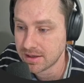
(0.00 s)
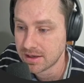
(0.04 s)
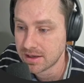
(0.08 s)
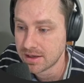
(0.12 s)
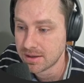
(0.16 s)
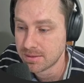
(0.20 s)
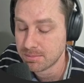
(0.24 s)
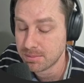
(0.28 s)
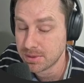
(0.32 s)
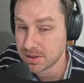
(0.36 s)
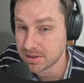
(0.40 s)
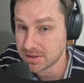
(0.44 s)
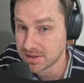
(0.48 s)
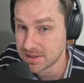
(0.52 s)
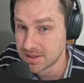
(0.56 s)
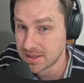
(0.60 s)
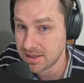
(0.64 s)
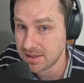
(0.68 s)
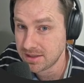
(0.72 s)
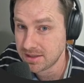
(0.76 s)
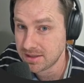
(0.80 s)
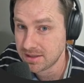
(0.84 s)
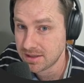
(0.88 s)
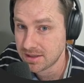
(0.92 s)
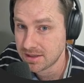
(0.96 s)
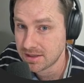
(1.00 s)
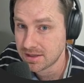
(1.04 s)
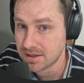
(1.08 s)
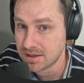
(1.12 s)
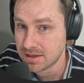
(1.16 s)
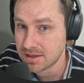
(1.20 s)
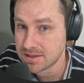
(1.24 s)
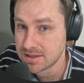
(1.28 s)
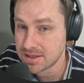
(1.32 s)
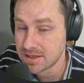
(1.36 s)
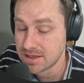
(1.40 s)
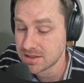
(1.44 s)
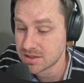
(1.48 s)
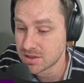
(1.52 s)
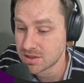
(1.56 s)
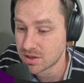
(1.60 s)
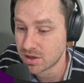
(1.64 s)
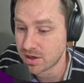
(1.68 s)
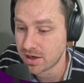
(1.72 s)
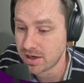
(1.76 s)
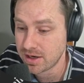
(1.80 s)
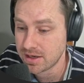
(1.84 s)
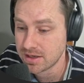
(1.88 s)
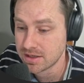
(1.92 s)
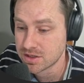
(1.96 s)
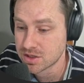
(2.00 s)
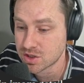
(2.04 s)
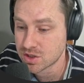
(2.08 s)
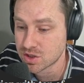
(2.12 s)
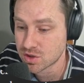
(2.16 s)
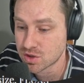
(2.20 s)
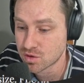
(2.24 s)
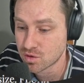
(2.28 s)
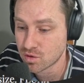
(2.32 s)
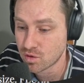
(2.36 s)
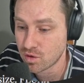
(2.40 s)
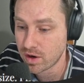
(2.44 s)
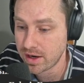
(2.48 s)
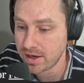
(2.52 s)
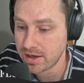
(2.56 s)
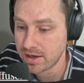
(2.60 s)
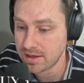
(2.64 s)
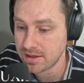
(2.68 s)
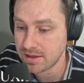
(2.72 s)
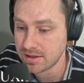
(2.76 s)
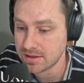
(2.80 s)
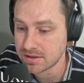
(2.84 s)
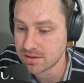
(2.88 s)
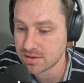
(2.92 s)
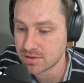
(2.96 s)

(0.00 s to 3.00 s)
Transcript: built in. It's integrated straight into